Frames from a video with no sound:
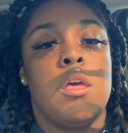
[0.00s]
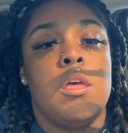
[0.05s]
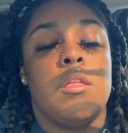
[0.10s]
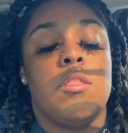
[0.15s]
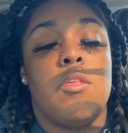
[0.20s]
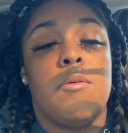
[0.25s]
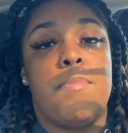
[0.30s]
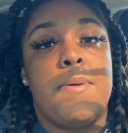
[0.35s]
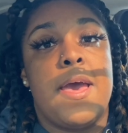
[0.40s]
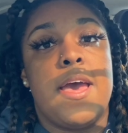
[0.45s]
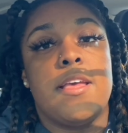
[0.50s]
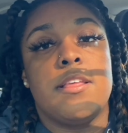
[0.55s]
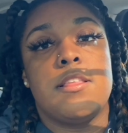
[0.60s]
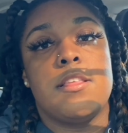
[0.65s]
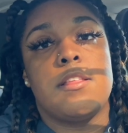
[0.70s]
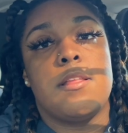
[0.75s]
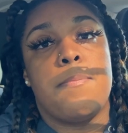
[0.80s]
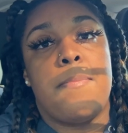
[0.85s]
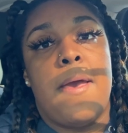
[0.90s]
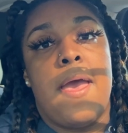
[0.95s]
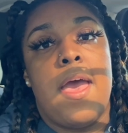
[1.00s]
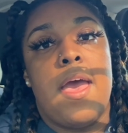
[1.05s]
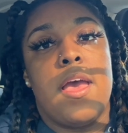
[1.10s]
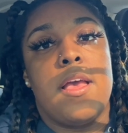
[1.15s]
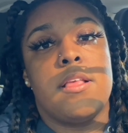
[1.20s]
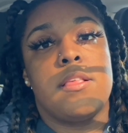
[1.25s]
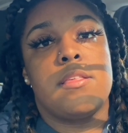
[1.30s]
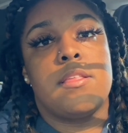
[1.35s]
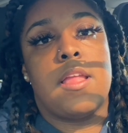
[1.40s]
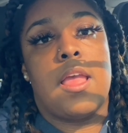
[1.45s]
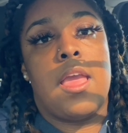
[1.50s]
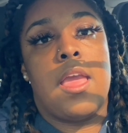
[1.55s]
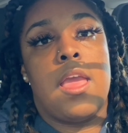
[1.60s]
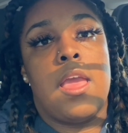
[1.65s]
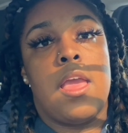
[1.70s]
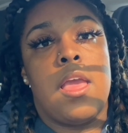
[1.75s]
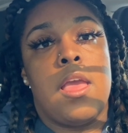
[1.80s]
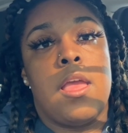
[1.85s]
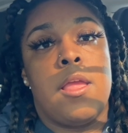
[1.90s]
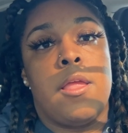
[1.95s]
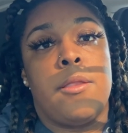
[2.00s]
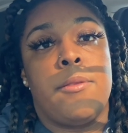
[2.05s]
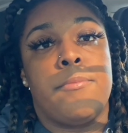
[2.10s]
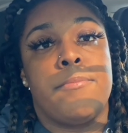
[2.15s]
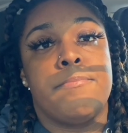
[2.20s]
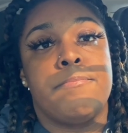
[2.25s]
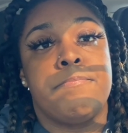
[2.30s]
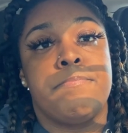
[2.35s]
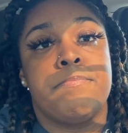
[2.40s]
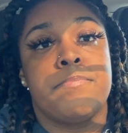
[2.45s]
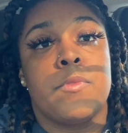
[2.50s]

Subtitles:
The past is the past, and